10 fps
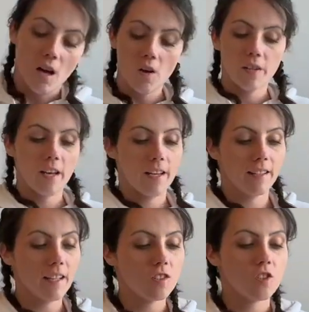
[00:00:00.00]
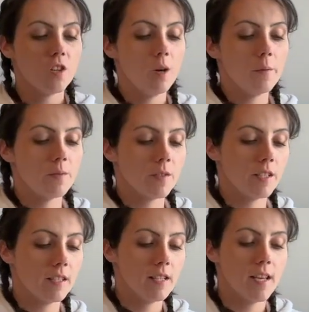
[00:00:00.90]
Okay, next job is we're
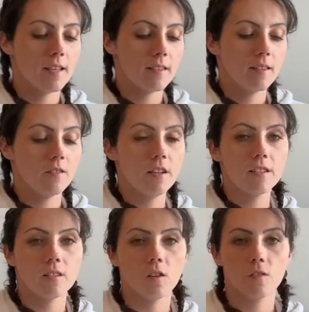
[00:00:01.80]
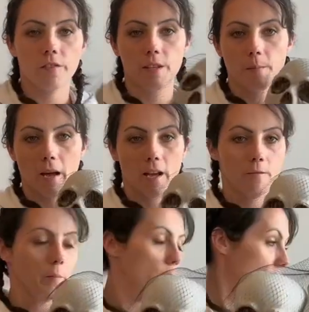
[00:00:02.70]
going to take the rest of the bag
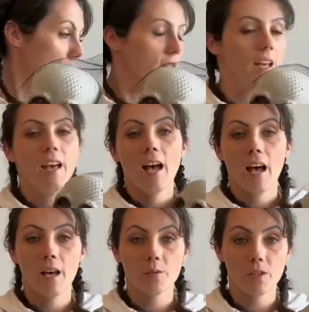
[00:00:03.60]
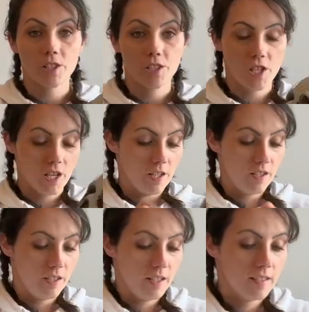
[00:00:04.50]
of bones and we're going to
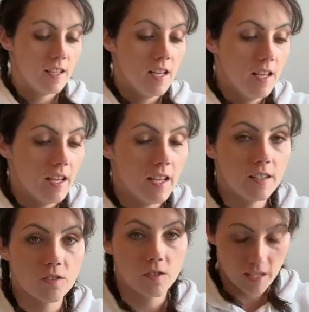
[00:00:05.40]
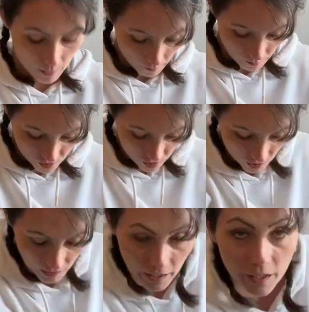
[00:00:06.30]
turn it into the game I mentioned
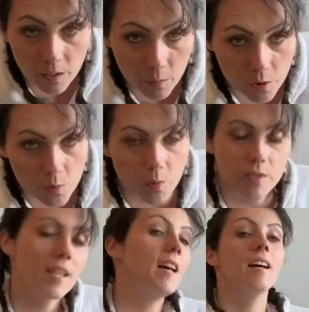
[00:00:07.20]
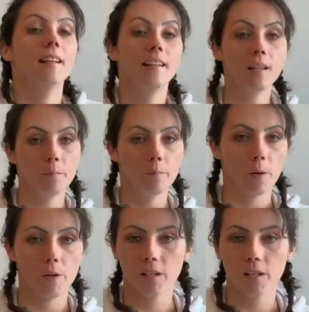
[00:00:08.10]
earlier, which was Limbo.